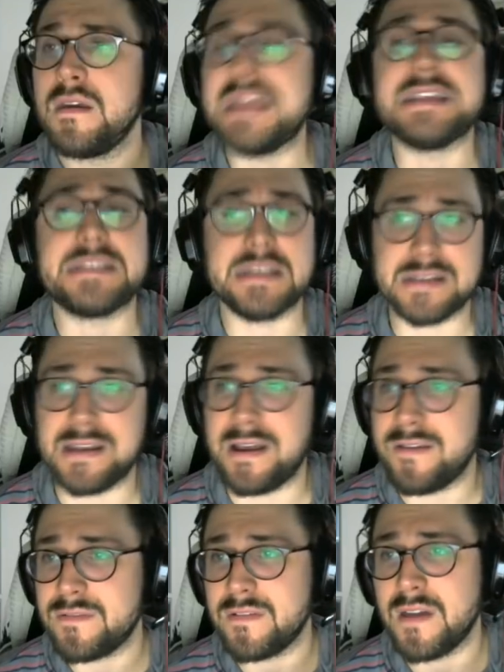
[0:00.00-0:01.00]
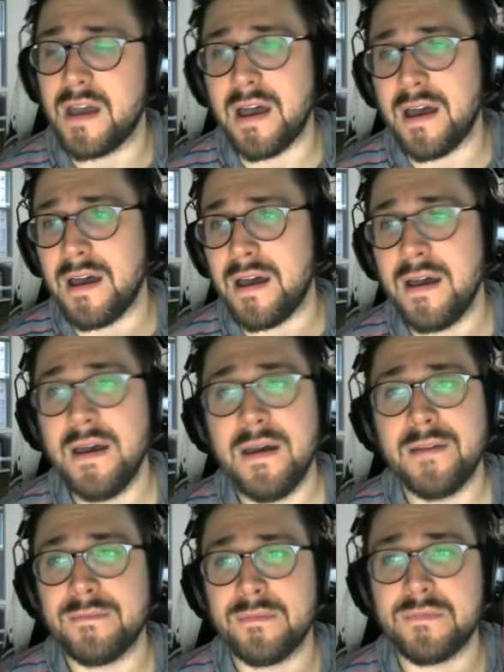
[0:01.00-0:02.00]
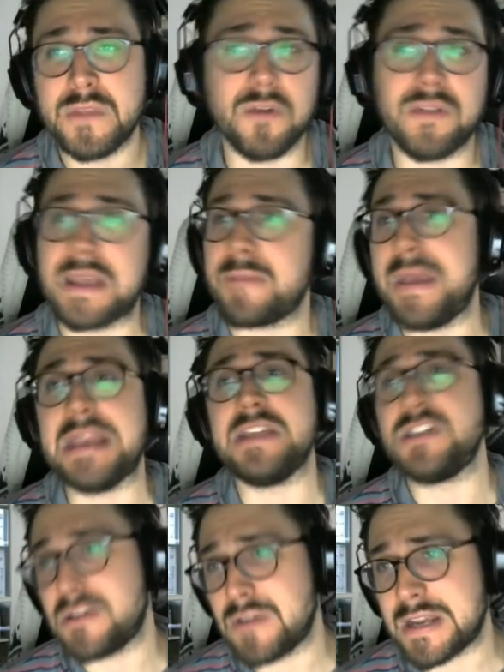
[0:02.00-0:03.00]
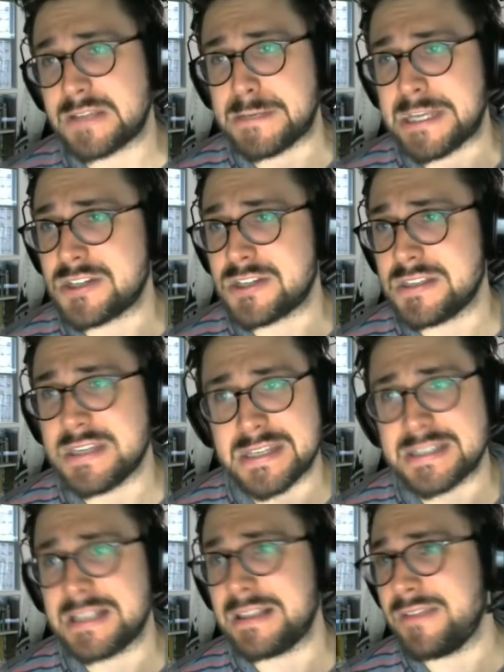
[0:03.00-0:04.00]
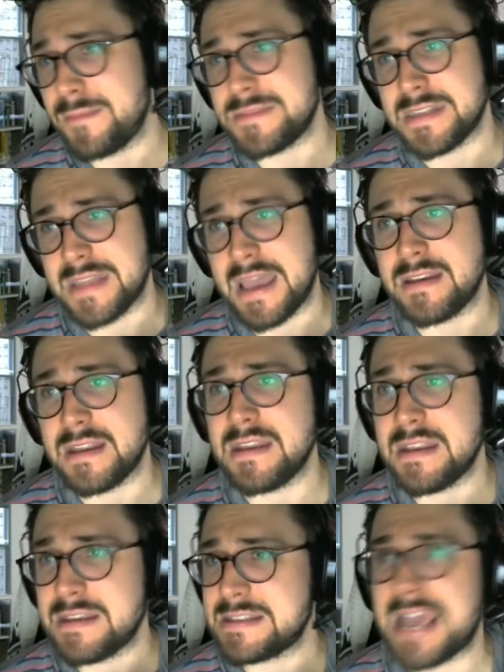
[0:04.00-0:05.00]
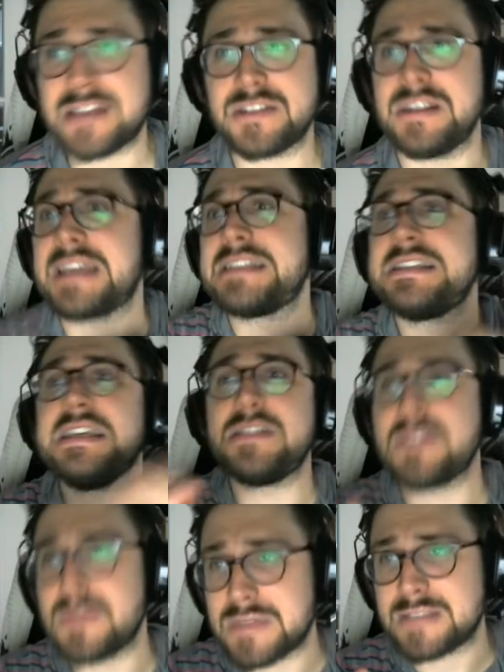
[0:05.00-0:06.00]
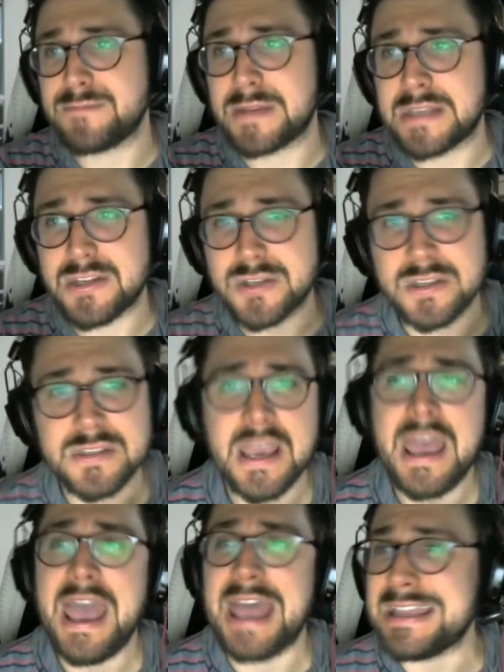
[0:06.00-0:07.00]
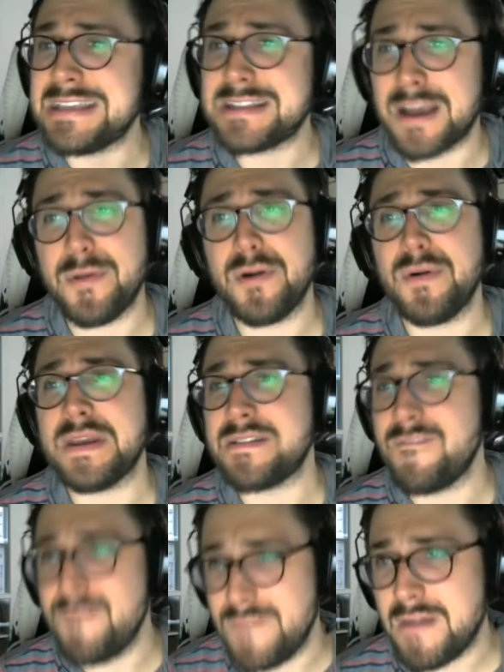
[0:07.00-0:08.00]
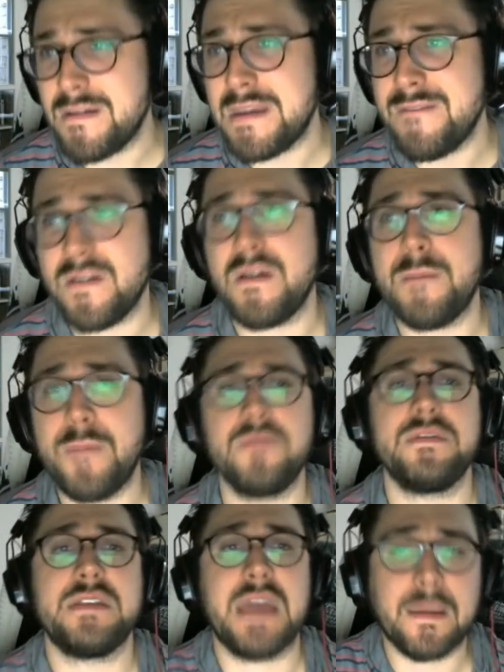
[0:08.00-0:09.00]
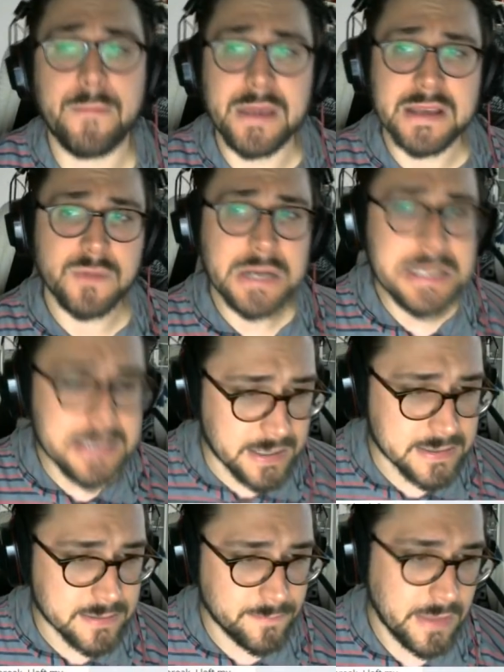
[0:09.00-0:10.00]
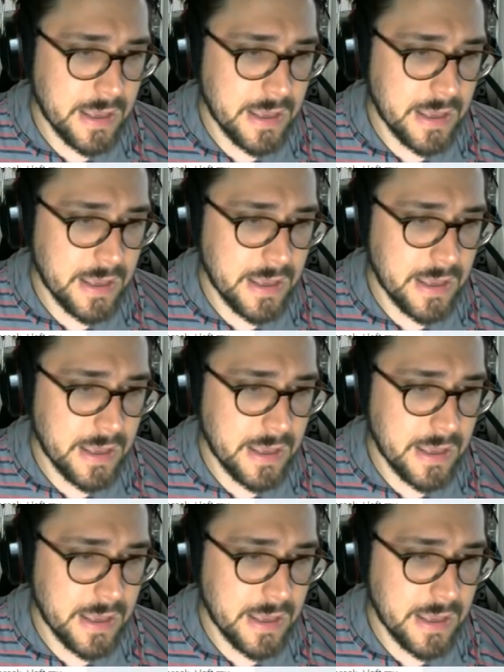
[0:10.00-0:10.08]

innocent enough. Like many gendered expectations, it doesn't live up to that. It actually exceeds those expectations. And ladies combo is a very, very potent deck, because what it does